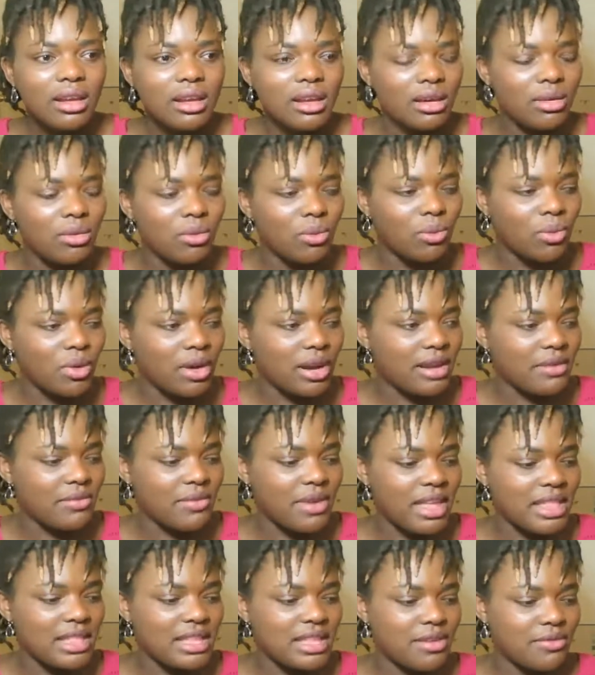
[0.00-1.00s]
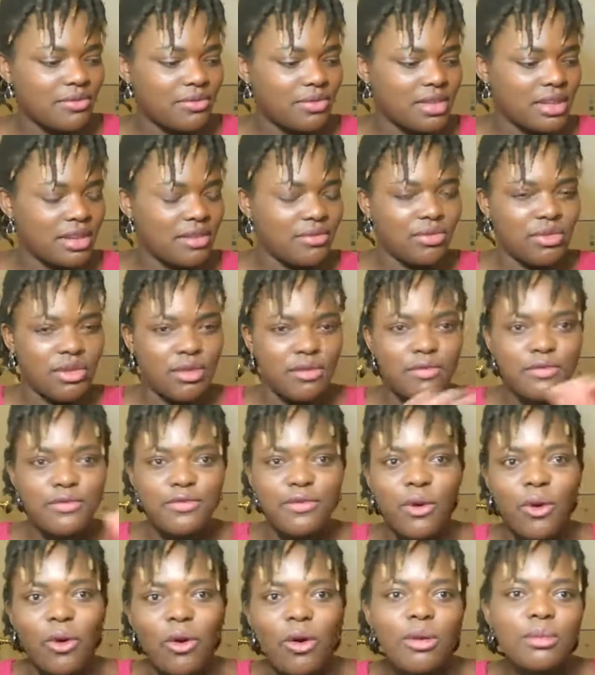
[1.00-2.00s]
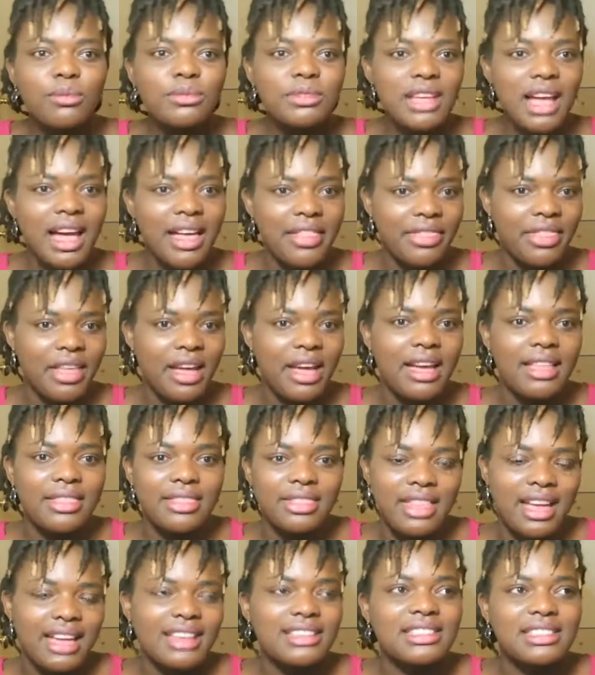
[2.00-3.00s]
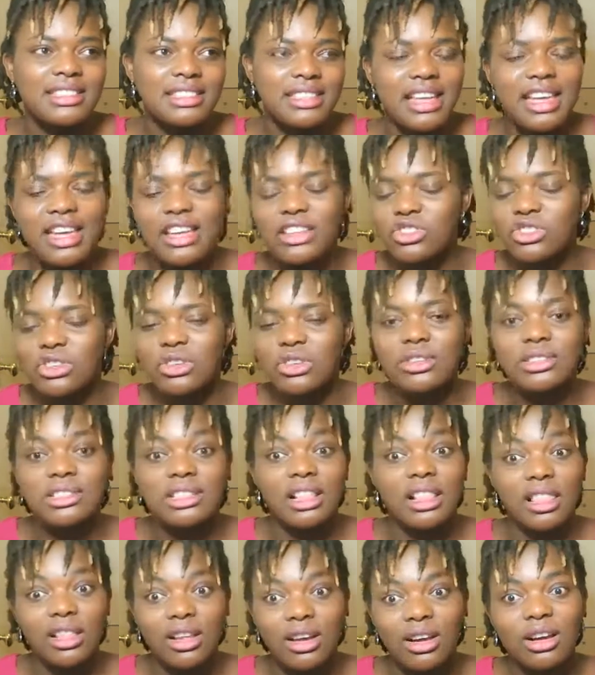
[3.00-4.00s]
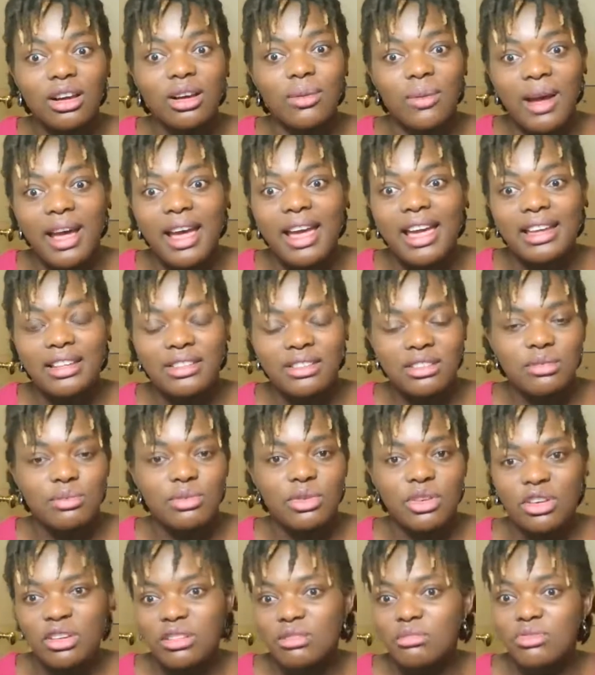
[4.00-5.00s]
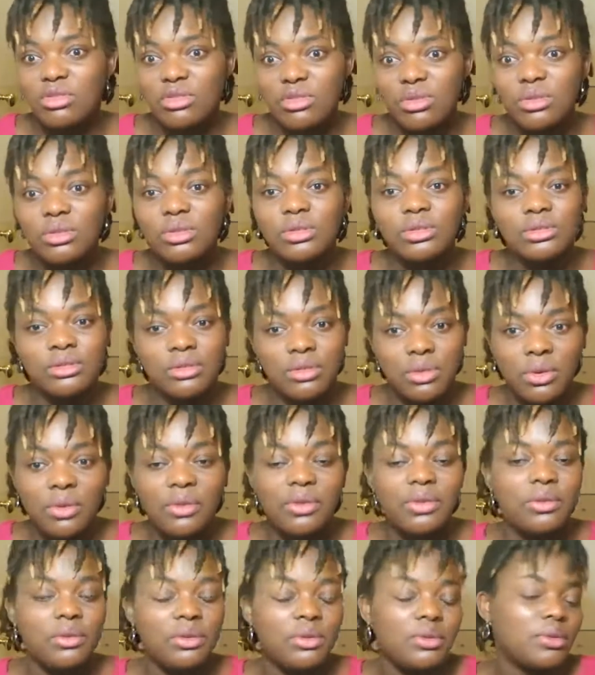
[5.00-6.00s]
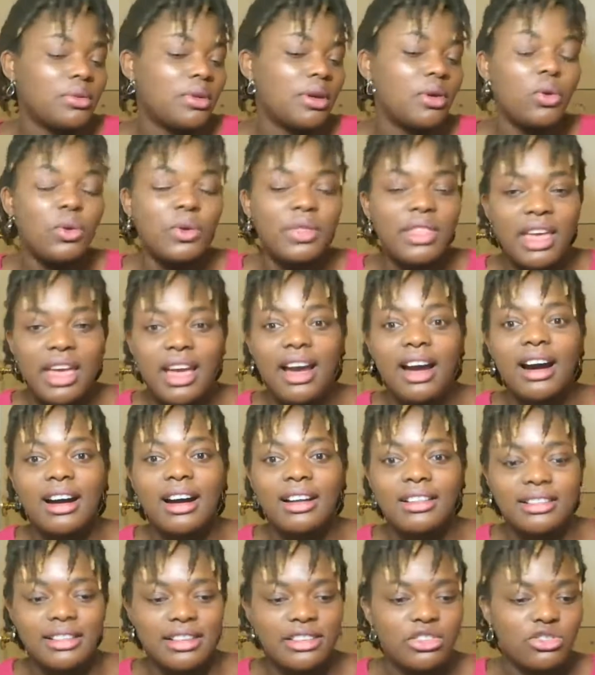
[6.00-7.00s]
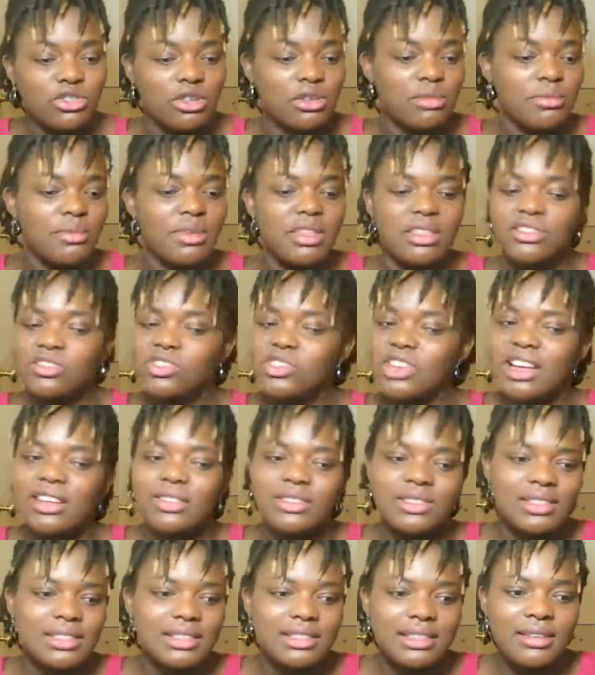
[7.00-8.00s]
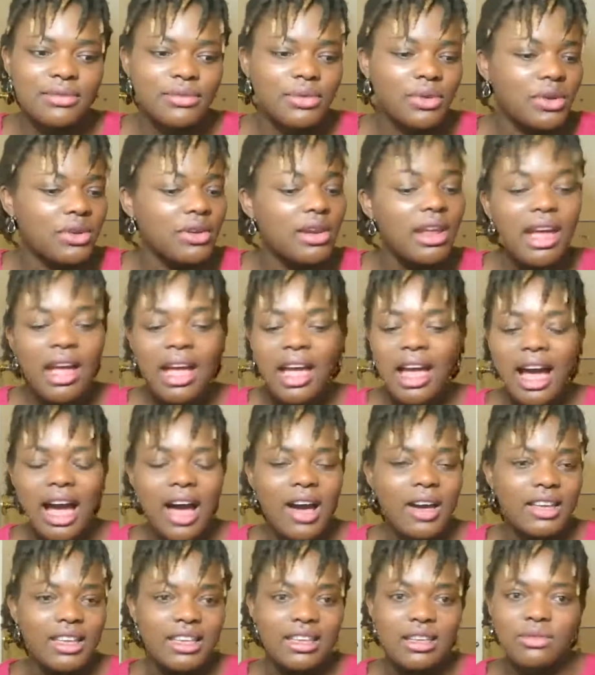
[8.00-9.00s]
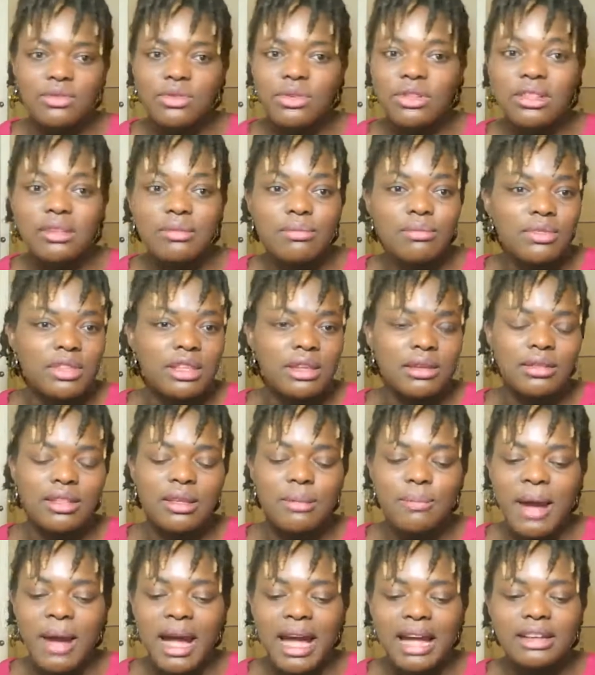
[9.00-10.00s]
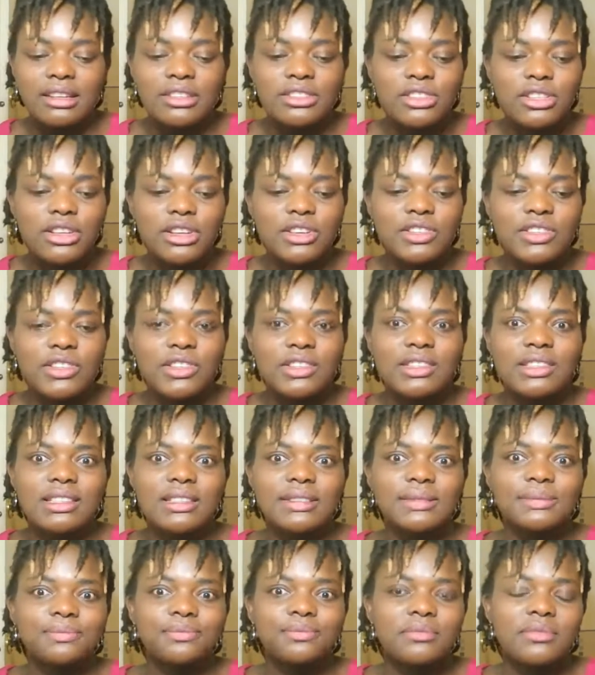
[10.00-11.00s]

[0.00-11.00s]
whatever they've formed at that stage goes a long way to become who they are. Like, show me the child to 7, I'll give you the man. So just